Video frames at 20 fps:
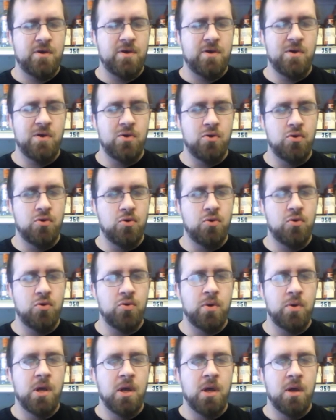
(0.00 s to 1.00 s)

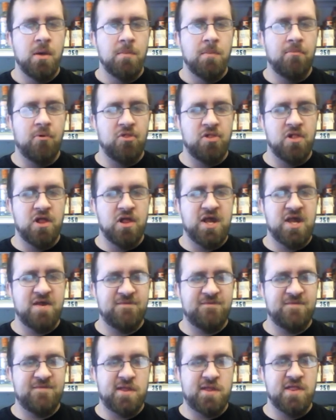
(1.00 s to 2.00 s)
who
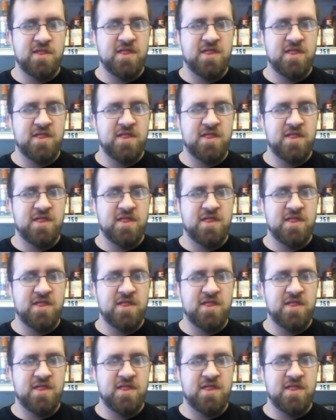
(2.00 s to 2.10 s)
believes